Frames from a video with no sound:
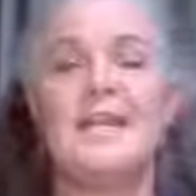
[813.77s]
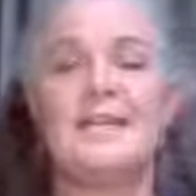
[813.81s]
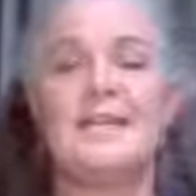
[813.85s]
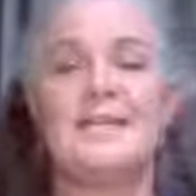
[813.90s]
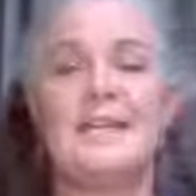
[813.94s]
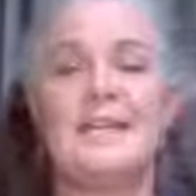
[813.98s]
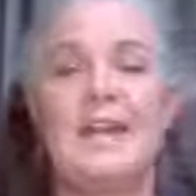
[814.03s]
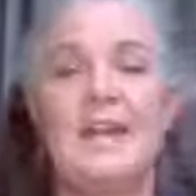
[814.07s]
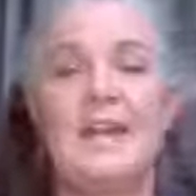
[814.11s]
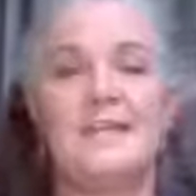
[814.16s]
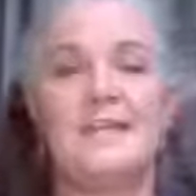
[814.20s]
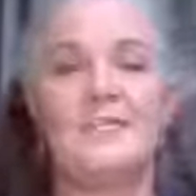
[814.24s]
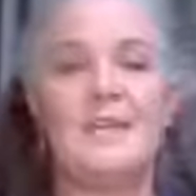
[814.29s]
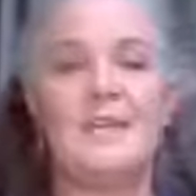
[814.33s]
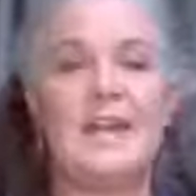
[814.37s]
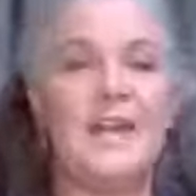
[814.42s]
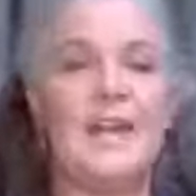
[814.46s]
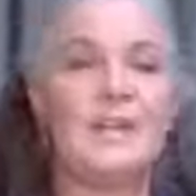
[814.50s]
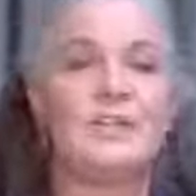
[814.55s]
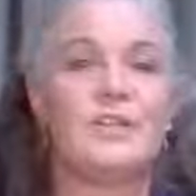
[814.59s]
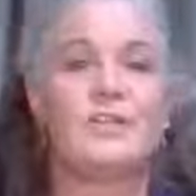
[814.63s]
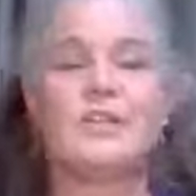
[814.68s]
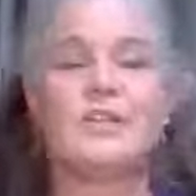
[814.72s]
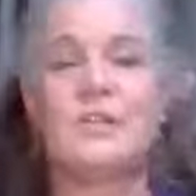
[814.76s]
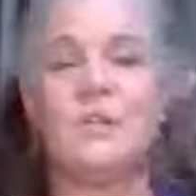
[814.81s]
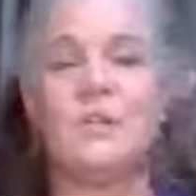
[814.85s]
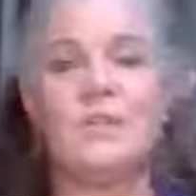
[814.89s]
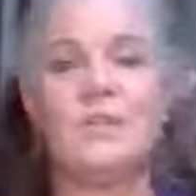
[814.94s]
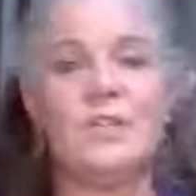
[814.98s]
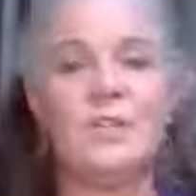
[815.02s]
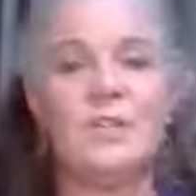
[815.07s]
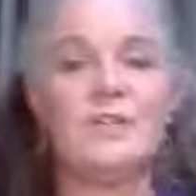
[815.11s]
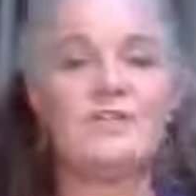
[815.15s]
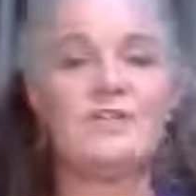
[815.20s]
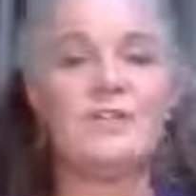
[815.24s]
to have it actually
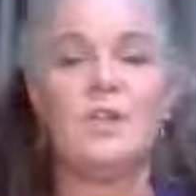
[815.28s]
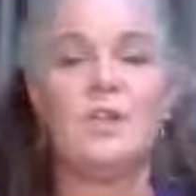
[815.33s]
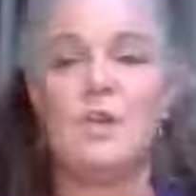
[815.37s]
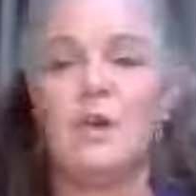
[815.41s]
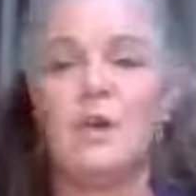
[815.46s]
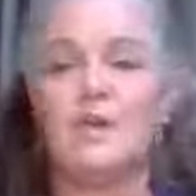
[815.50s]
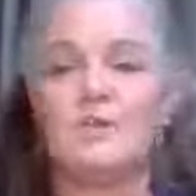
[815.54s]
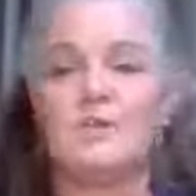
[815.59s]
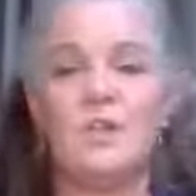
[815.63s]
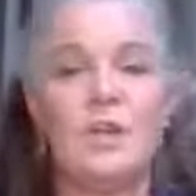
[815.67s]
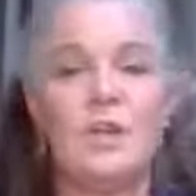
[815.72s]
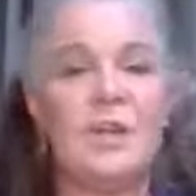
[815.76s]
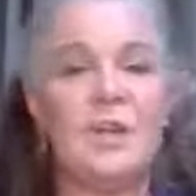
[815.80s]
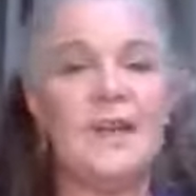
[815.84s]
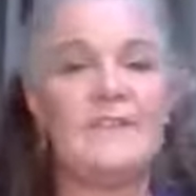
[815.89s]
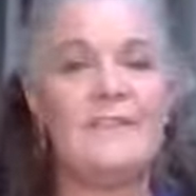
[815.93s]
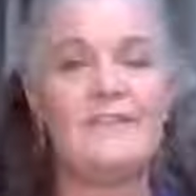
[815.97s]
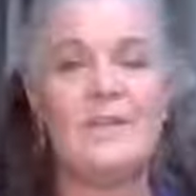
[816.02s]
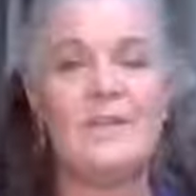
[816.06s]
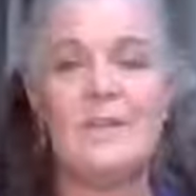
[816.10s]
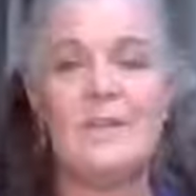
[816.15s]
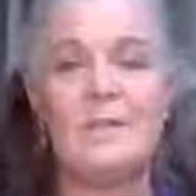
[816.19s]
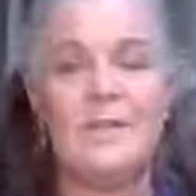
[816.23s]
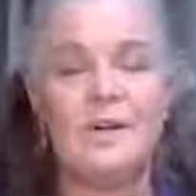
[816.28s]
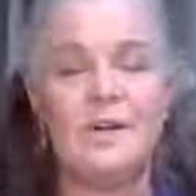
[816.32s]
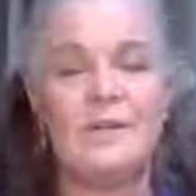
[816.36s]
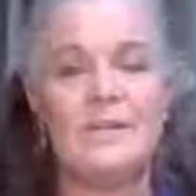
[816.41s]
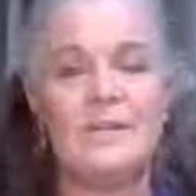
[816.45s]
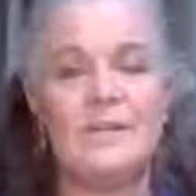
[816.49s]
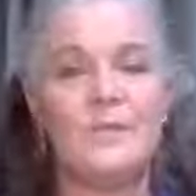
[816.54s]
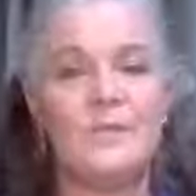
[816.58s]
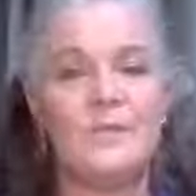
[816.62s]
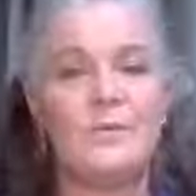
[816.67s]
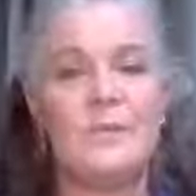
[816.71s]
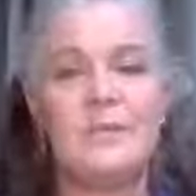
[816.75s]
on you, if you don't have any
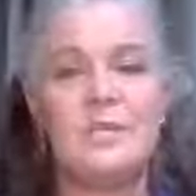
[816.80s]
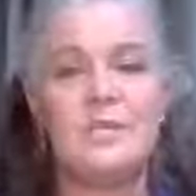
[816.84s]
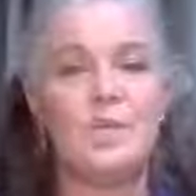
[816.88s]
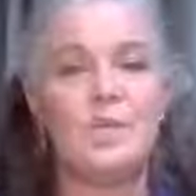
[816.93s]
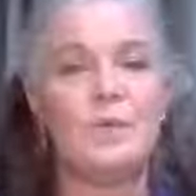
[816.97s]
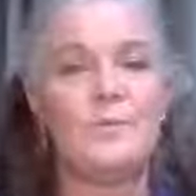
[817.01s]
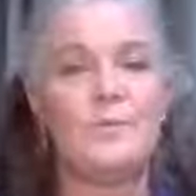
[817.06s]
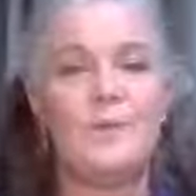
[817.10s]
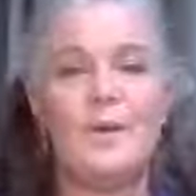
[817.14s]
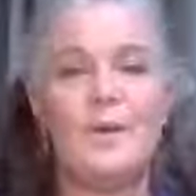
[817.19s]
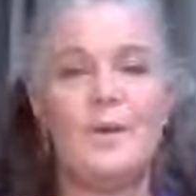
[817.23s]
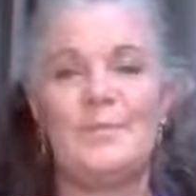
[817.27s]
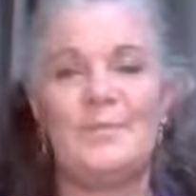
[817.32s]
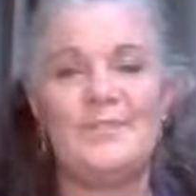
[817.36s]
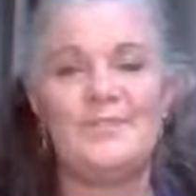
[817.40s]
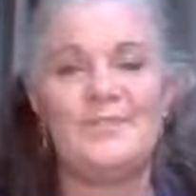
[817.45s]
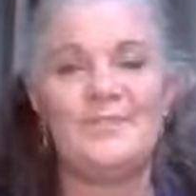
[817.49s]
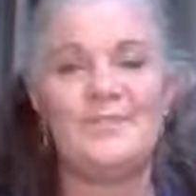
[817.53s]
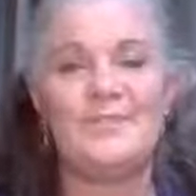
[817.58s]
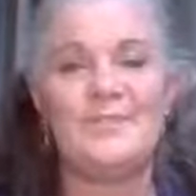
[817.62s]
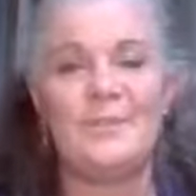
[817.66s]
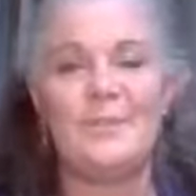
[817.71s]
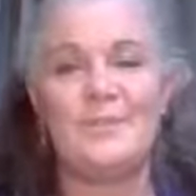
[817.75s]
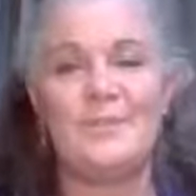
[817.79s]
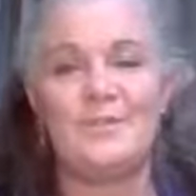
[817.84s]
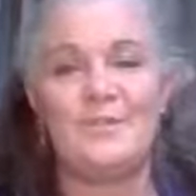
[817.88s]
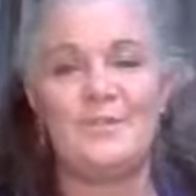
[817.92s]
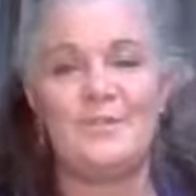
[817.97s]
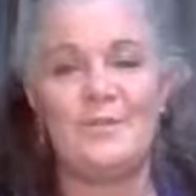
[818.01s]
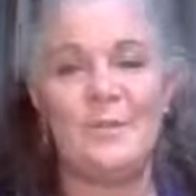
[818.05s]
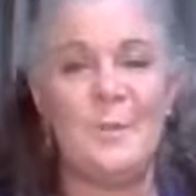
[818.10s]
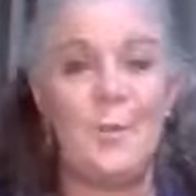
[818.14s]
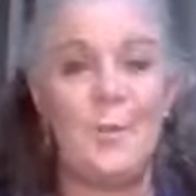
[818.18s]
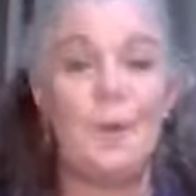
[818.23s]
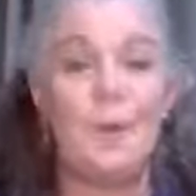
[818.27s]
pockets where you could pop it for
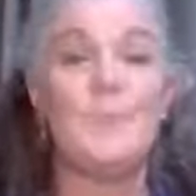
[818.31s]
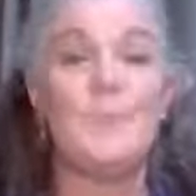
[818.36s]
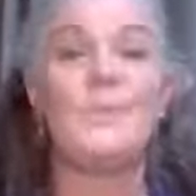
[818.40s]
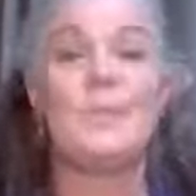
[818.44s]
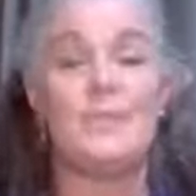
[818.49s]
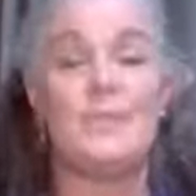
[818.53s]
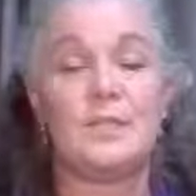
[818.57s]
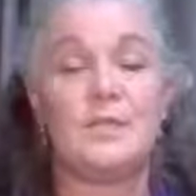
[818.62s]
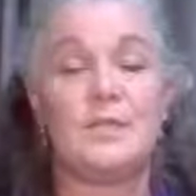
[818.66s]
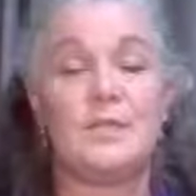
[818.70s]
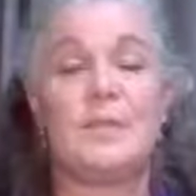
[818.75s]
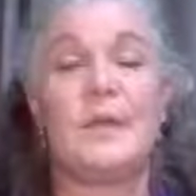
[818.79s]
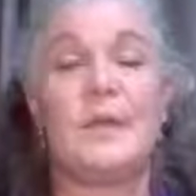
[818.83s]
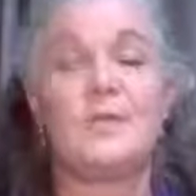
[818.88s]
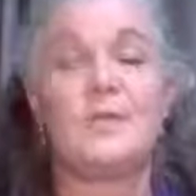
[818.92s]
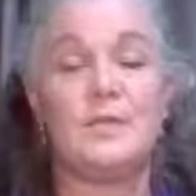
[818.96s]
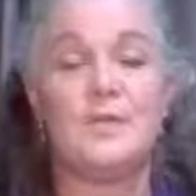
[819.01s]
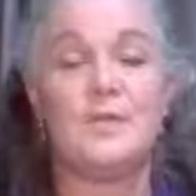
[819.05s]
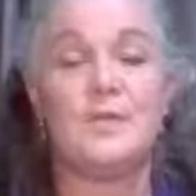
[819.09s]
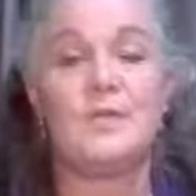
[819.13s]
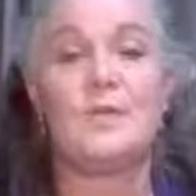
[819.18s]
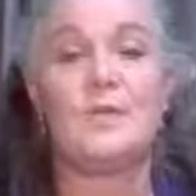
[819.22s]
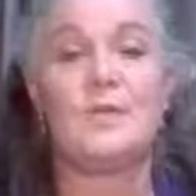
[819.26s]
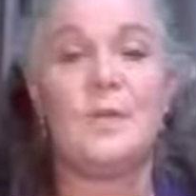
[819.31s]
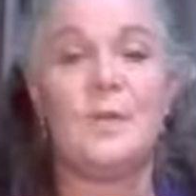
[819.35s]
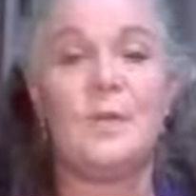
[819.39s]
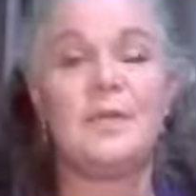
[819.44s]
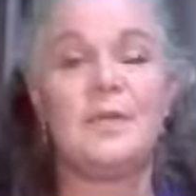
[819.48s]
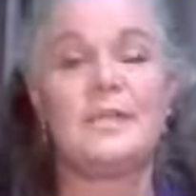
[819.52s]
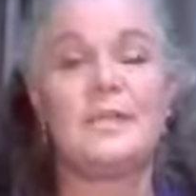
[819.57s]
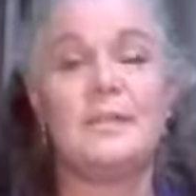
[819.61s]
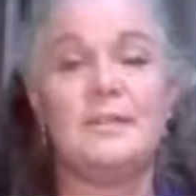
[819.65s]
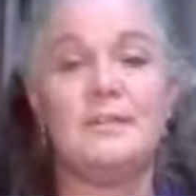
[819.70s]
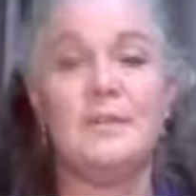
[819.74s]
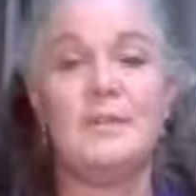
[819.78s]
the moment to be able to be
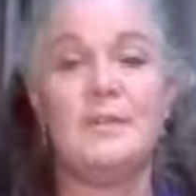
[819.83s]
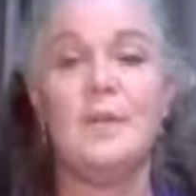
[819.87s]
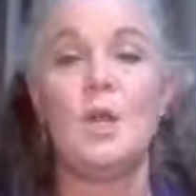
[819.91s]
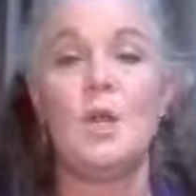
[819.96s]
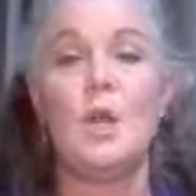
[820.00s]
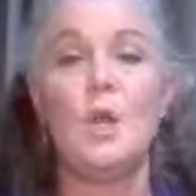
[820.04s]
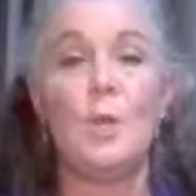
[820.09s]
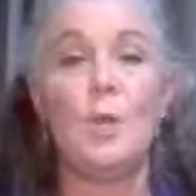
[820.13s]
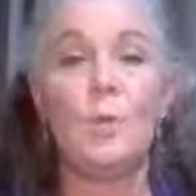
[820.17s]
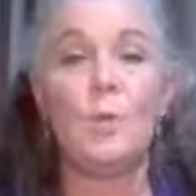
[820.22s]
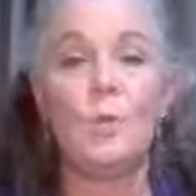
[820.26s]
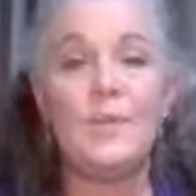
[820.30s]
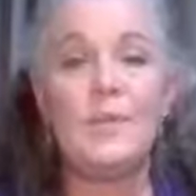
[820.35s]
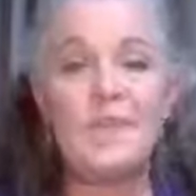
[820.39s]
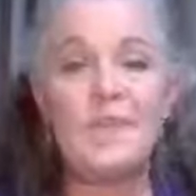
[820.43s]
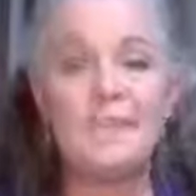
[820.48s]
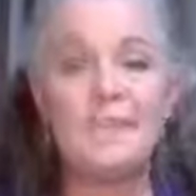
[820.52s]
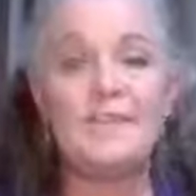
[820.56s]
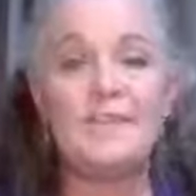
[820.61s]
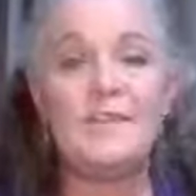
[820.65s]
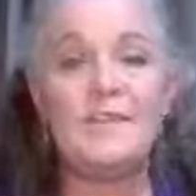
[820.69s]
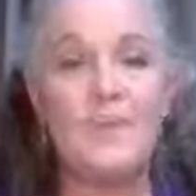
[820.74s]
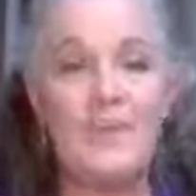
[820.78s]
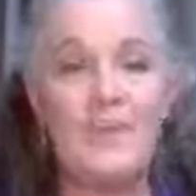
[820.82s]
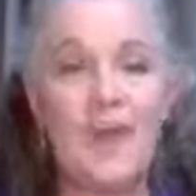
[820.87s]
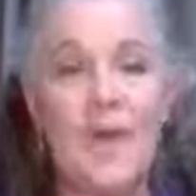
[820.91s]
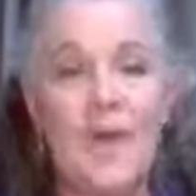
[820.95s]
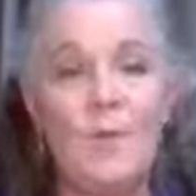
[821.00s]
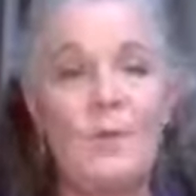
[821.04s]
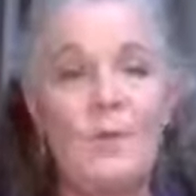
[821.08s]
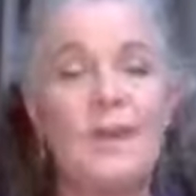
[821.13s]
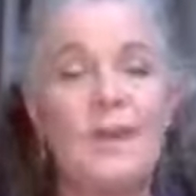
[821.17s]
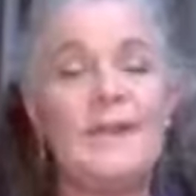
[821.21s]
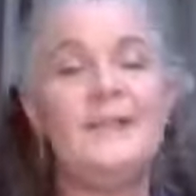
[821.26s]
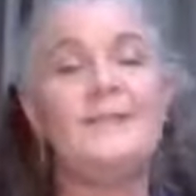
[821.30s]
working with it that
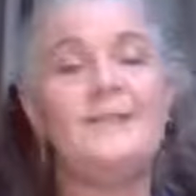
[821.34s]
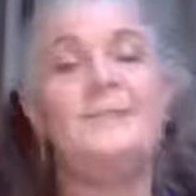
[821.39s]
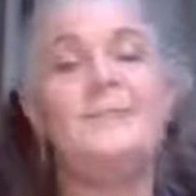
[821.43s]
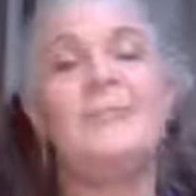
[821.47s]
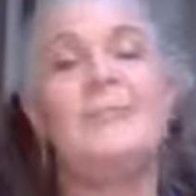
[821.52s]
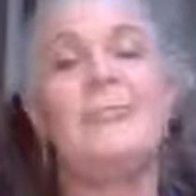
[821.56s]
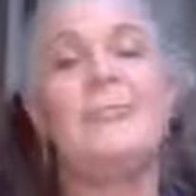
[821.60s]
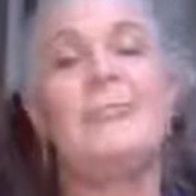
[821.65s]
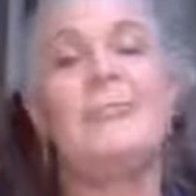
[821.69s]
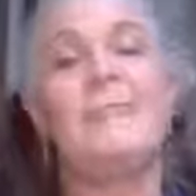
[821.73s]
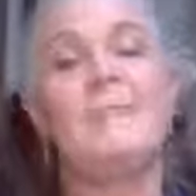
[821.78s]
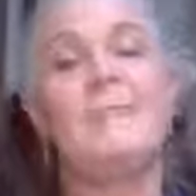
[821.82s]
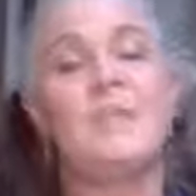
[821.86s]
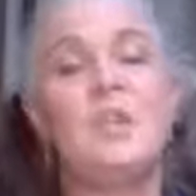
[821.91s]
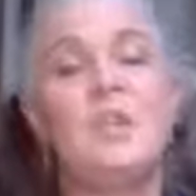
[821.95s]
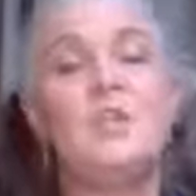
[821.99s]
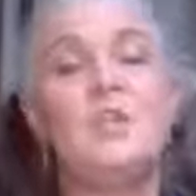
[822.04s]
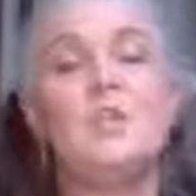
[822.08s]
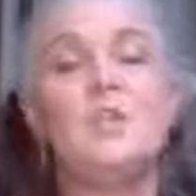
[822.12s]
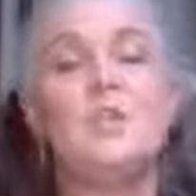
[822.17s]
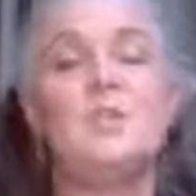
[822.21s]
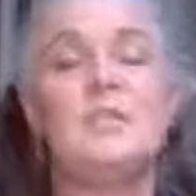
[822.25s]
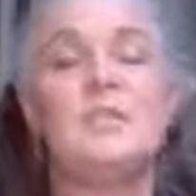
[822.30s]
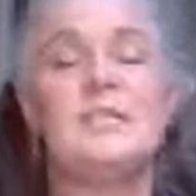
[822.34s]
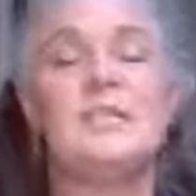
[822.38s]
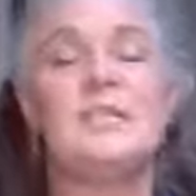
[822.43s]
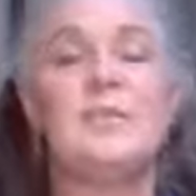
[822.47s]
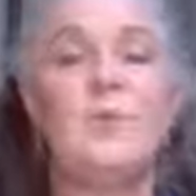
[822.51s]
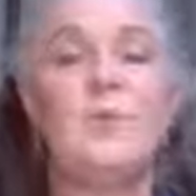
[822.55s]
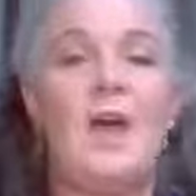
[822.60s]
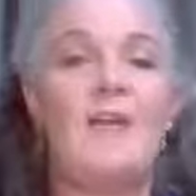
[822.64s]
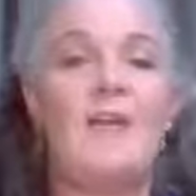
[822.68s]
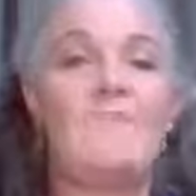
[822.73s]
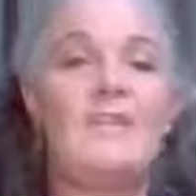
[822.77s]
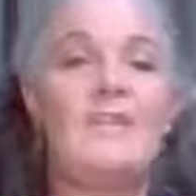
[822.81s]
way, then you could
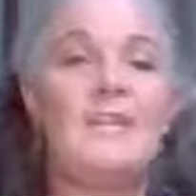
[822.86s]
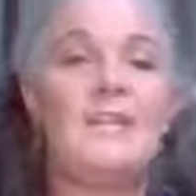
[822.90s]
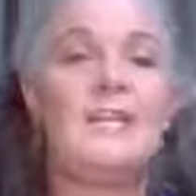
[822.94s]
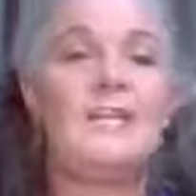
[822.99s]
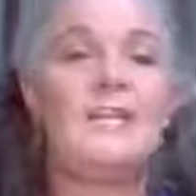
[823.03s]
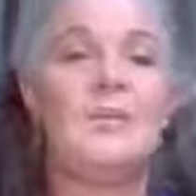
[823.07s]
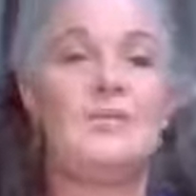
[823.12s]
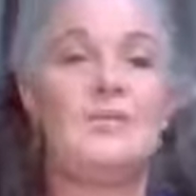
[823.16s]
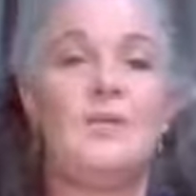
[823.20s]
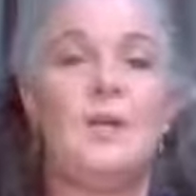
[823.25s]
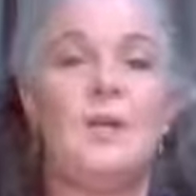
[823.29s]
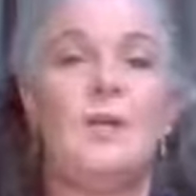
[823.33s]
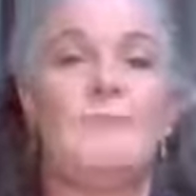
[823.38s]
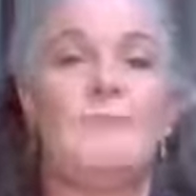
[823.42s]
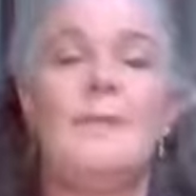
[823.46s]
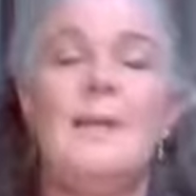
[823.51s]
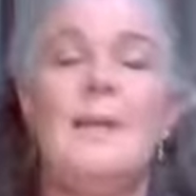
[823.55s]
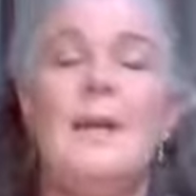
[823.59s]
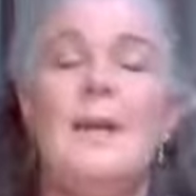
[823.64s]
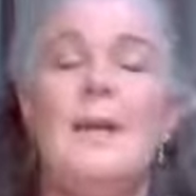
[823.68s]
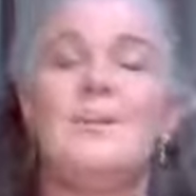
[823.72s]
still have it in the room.